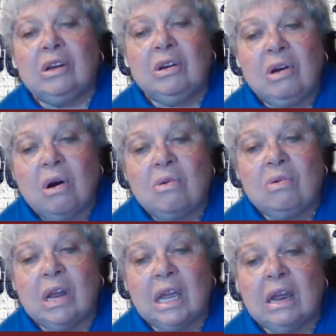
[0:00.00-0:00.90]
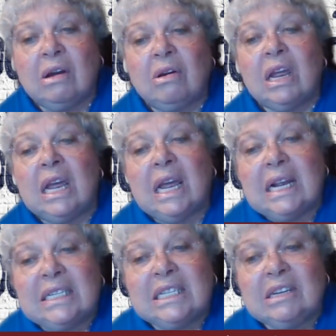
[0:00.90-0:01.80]
The goal here
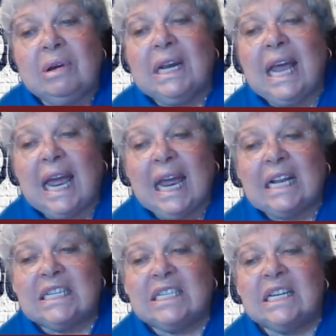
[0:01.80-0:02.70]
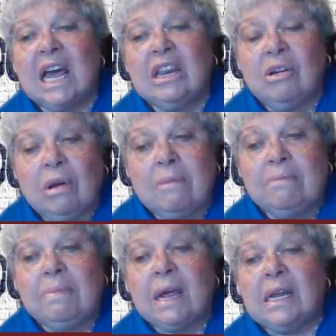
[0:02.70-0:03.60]
is to enhance your
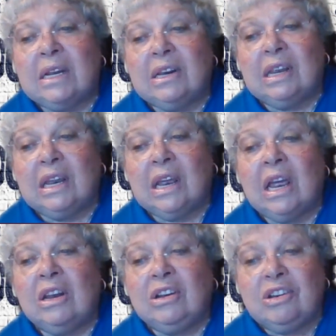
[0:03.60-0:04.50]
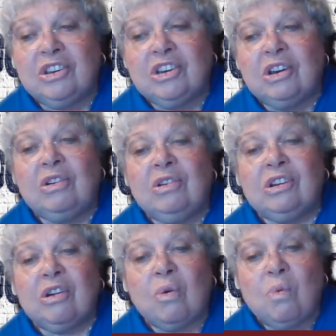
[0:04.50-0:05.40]
ability to
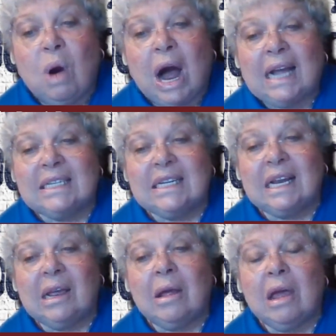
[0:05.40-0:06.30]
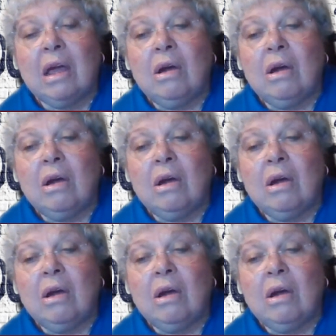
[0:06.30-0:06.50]
choose wisely